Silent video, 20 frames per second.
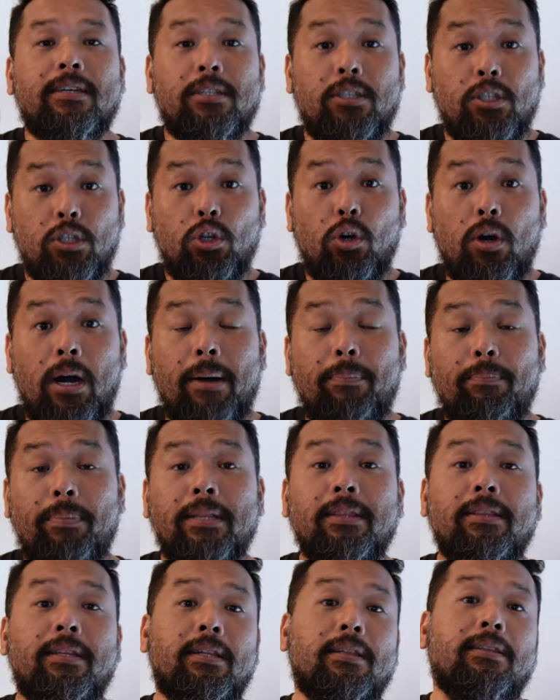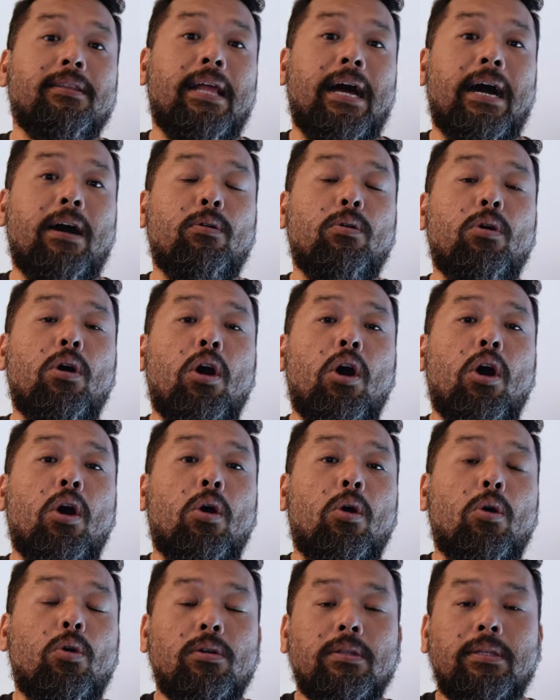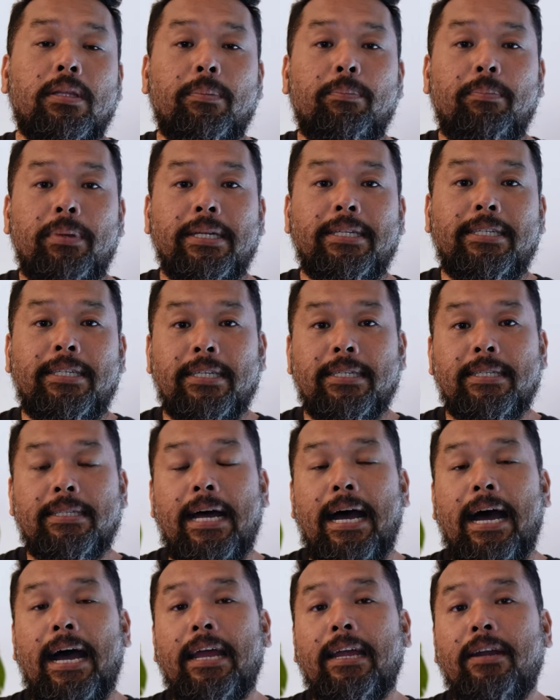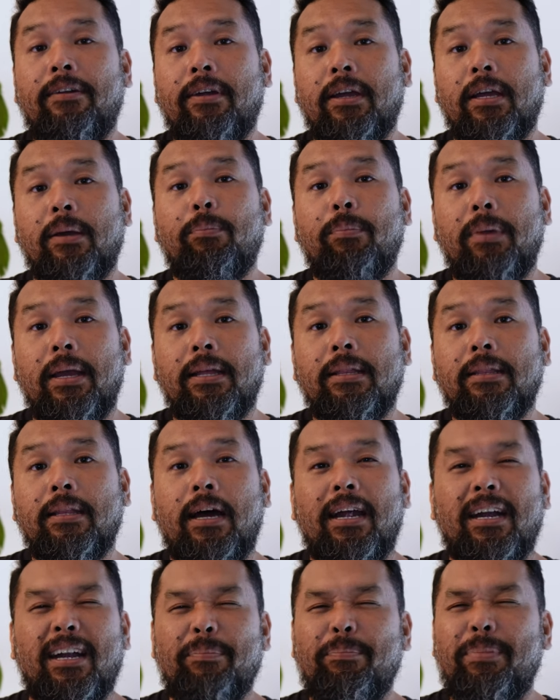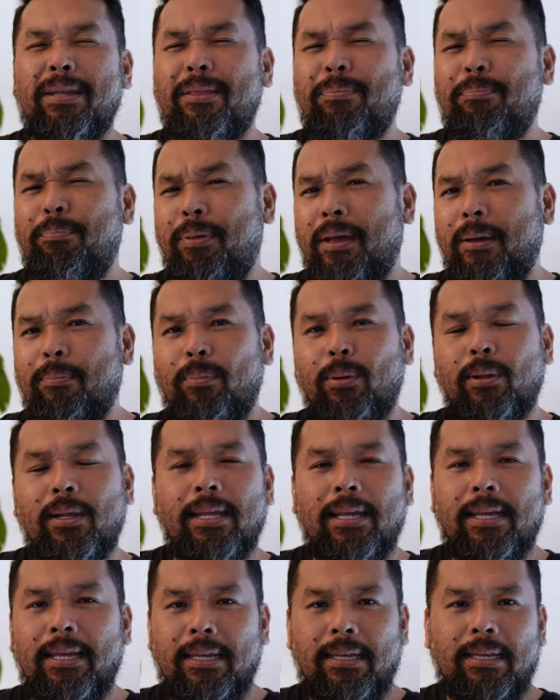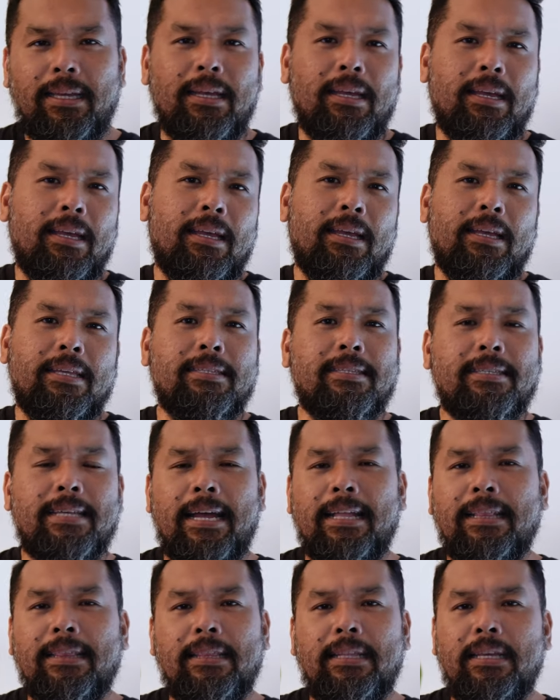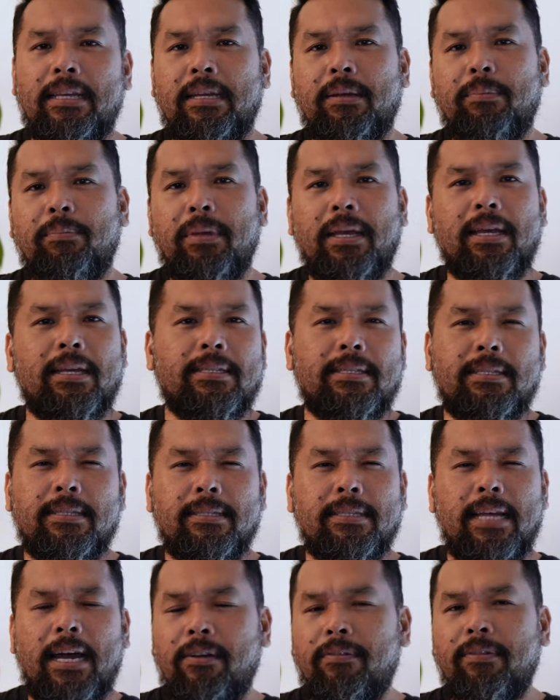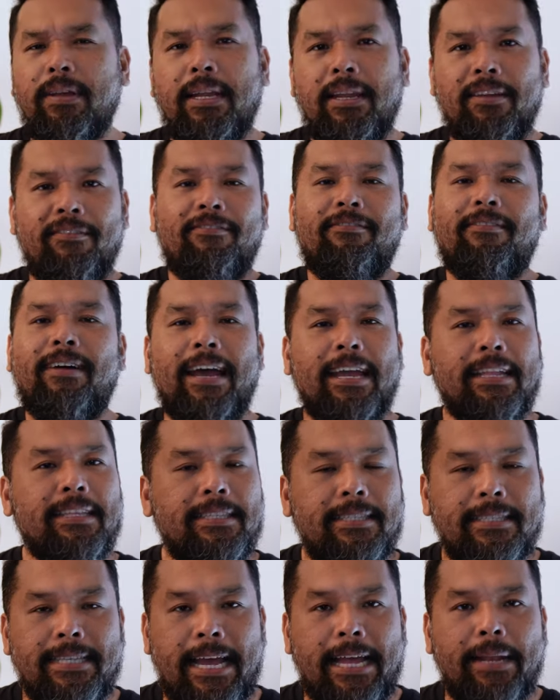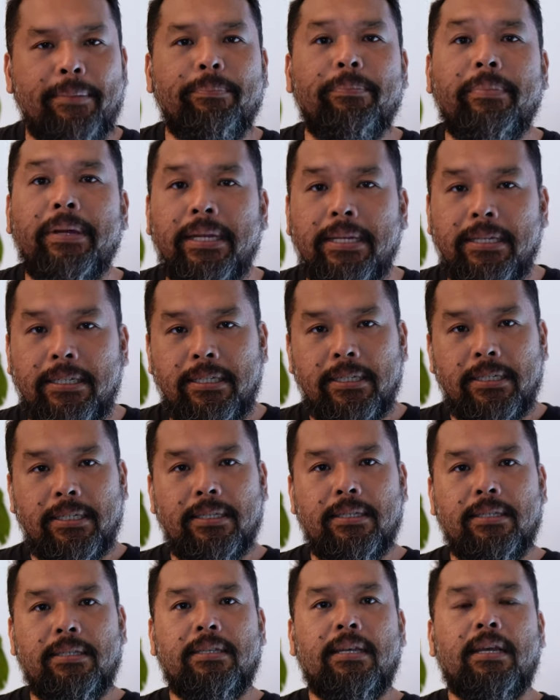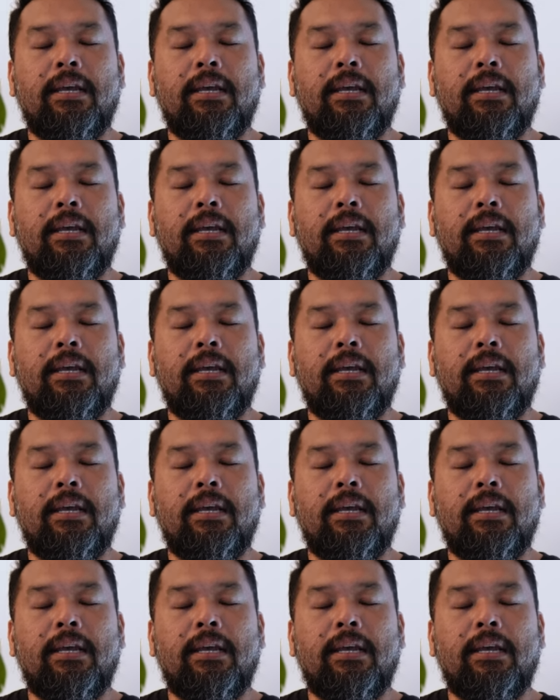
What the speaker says: So up until now, all the beaches that I recommend are a bit pebbly, sandy mix, not really fine sand beaches.